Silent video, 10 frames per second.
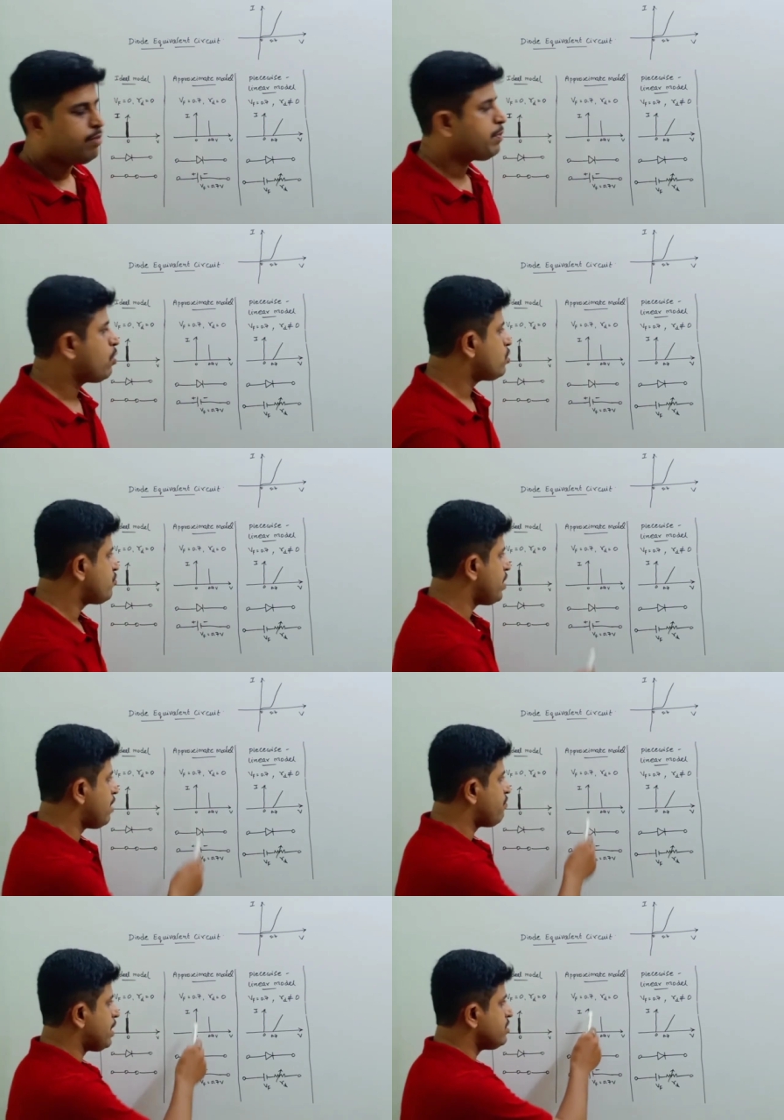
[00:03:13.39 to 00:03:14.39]
because we
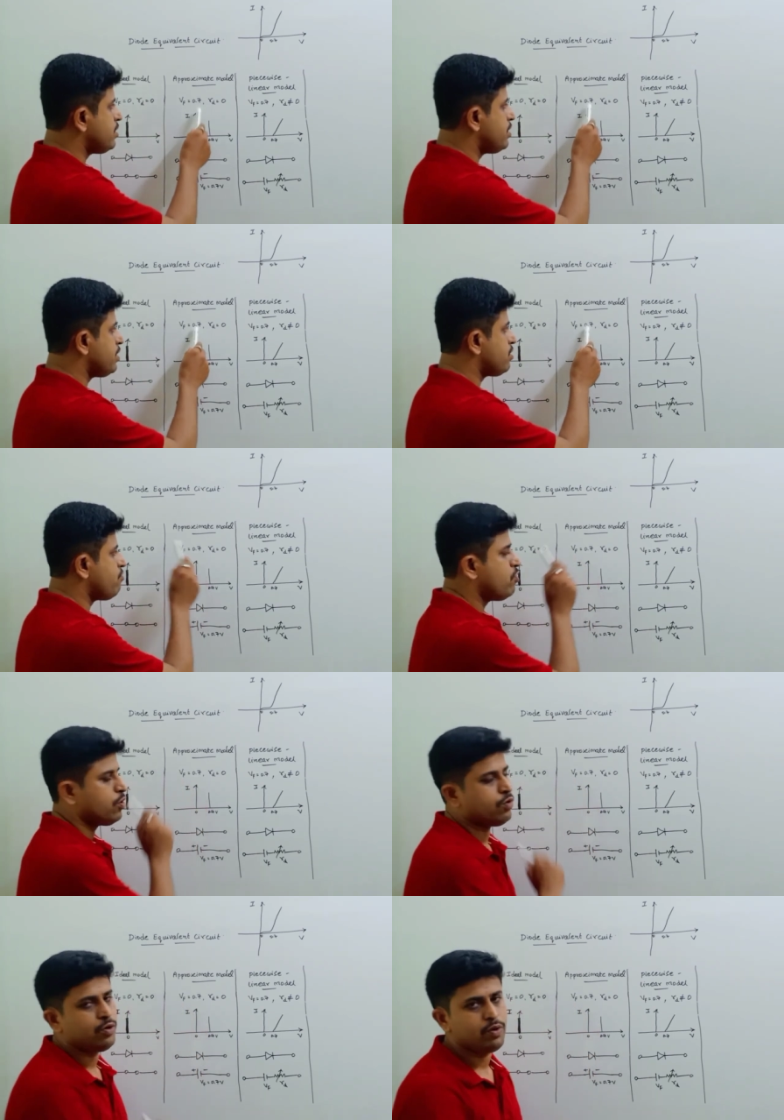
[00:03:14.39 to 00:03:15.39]
have considered the
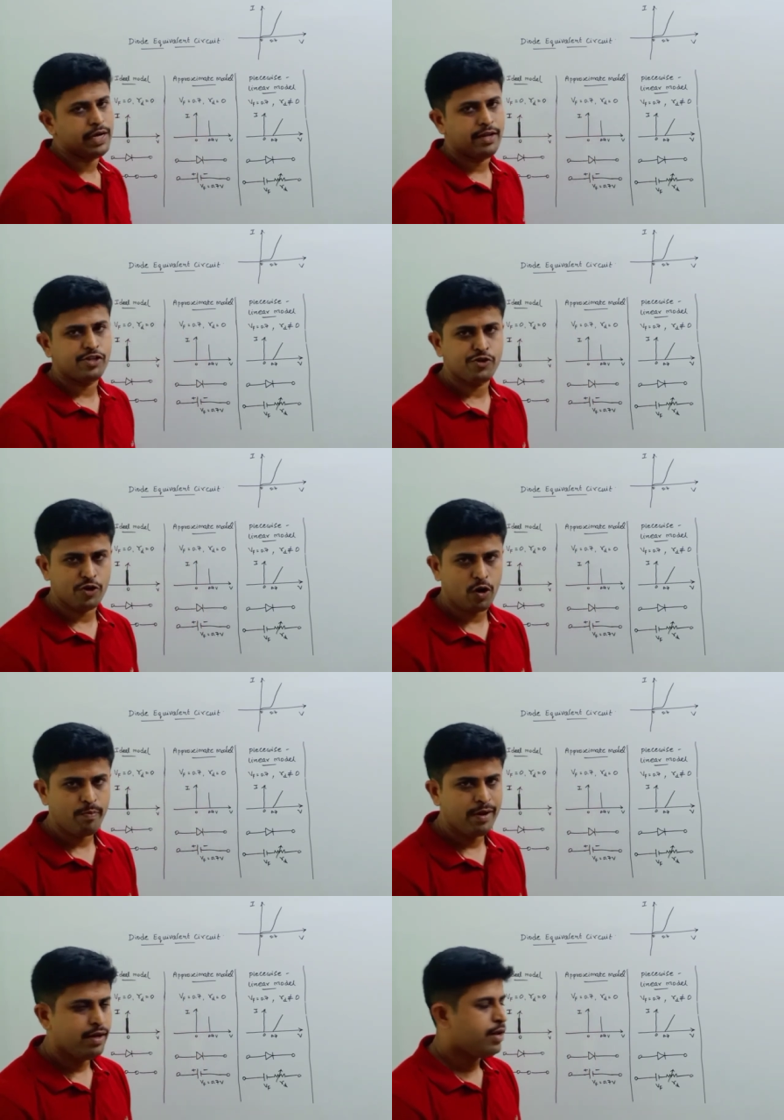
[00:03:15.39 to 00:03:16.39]
forward voltage
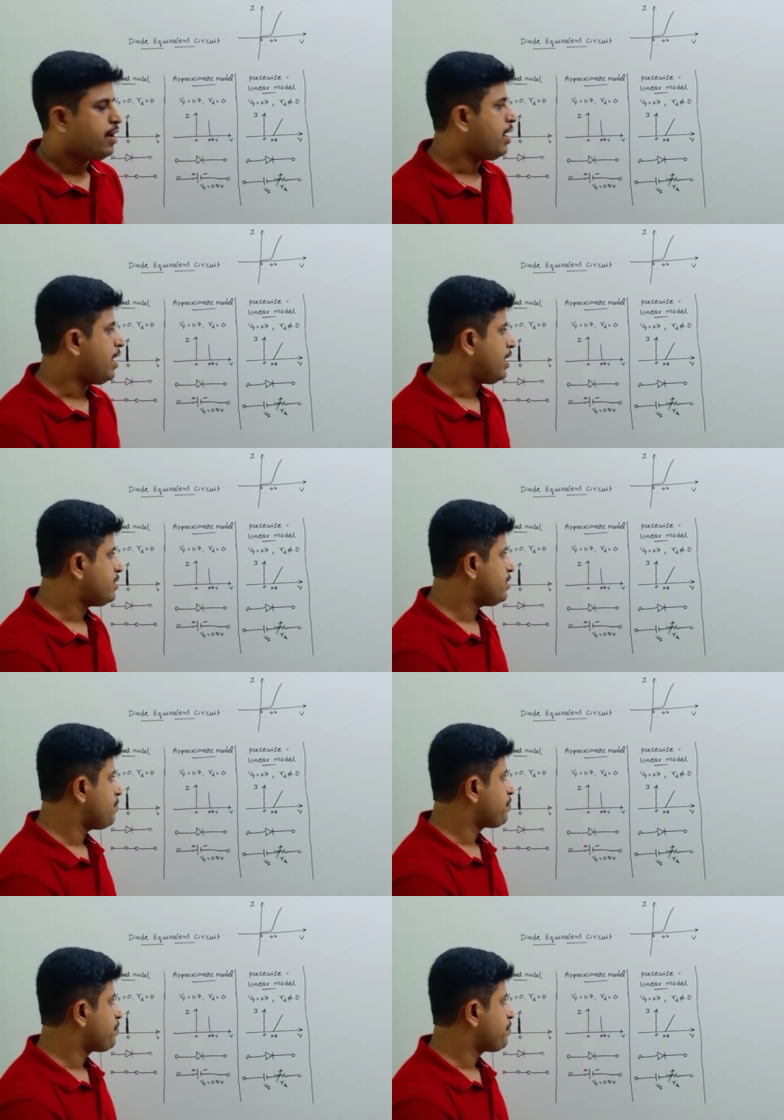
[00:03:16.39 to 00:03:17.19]
drop, and